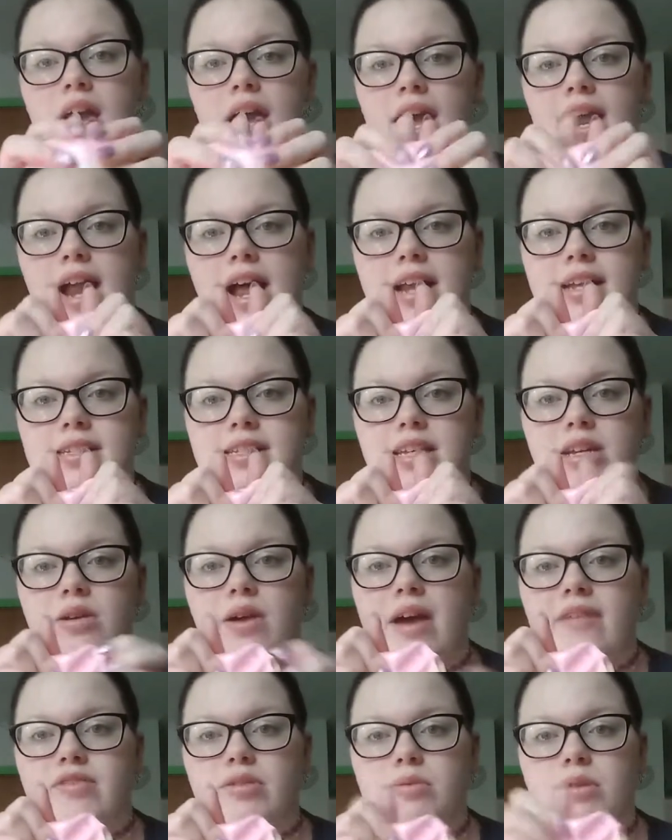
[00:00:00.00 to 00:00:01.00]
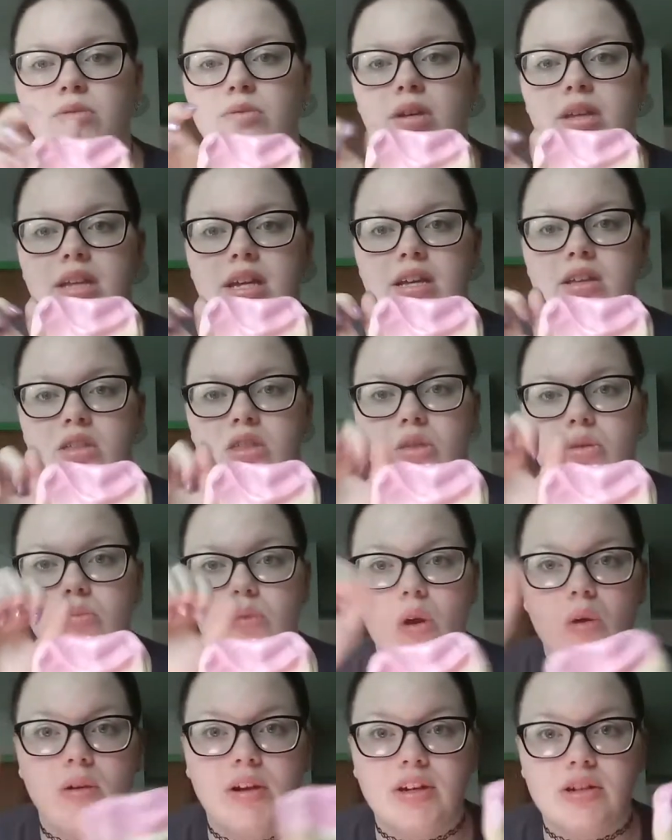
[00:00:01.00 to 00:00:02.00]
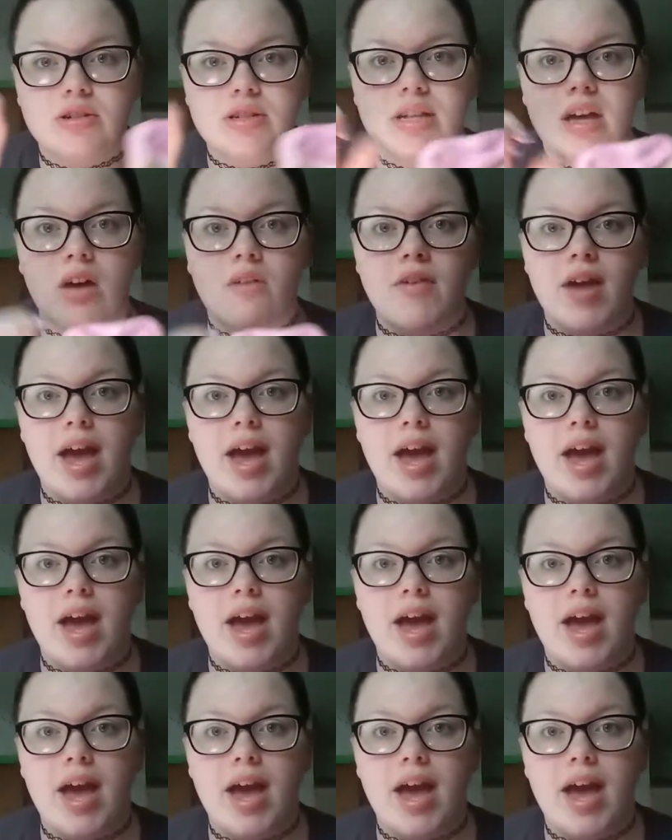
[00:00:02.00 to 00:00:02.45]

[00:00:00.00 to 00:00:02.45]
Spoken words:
And honestly, you have to be really throwing yourself